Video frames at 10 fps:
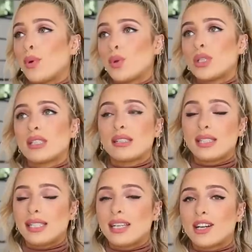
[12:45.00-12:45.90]
boots,
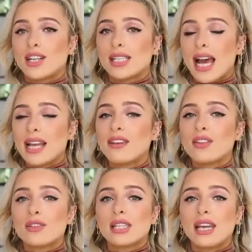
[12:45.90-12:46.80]
sneakers. Any of
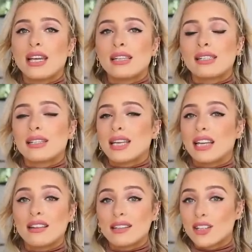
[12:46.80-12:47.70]
those things
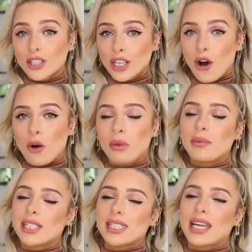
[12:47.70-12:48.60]
can literally all be
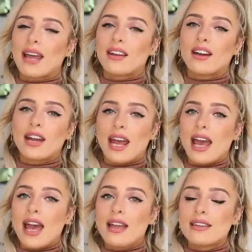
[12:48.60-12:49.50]
mixed together
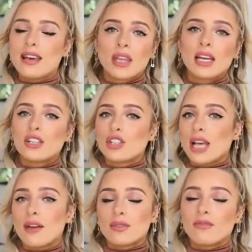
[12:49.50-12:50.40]
and just
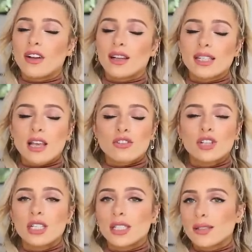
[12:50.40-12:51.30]
have some fun
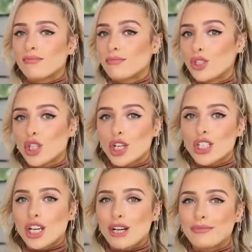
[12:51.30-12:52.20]
accessories. Good
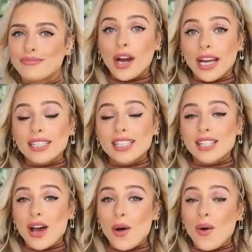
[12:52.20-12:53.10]
to go. All right,
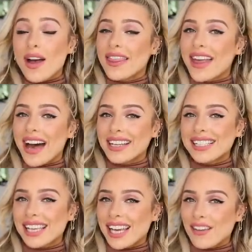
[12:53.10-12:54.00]
so that
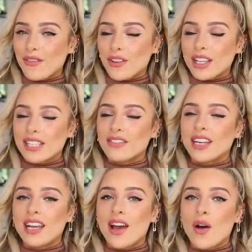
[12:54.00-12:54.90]
is it for this
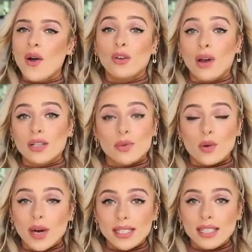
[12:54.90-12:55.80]
video. You guys
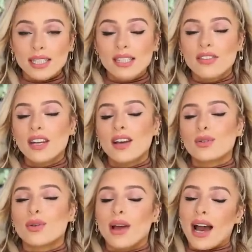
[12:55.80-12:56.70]
requested this video,
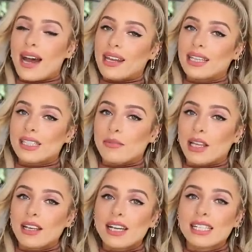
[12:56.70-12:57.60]
so I added it to
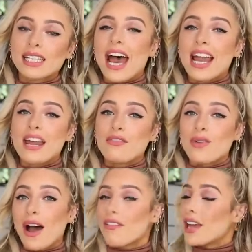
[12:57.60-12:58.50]
my list. And if
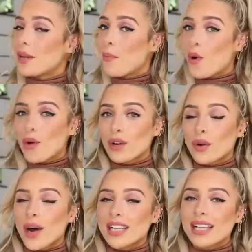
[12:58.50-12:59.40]
you have any more
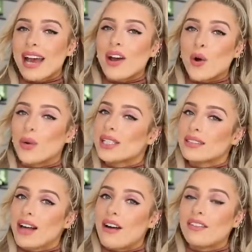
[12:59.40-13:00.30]
requests, I always
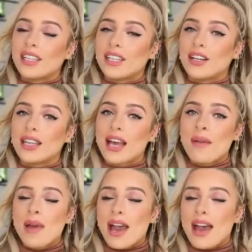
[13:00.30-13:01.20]
love hearing
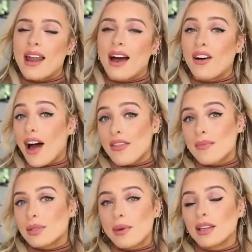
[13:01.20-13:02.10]
them, and I'll add
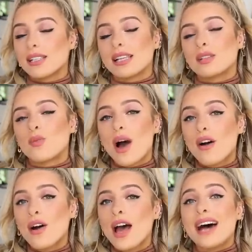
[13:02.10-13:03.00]
them to my list as
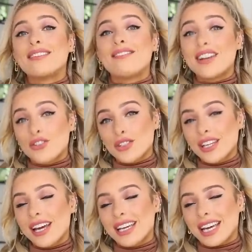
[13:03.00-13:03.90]
well and
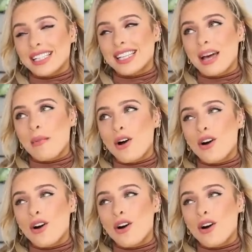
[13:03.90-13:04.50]
eventually get to them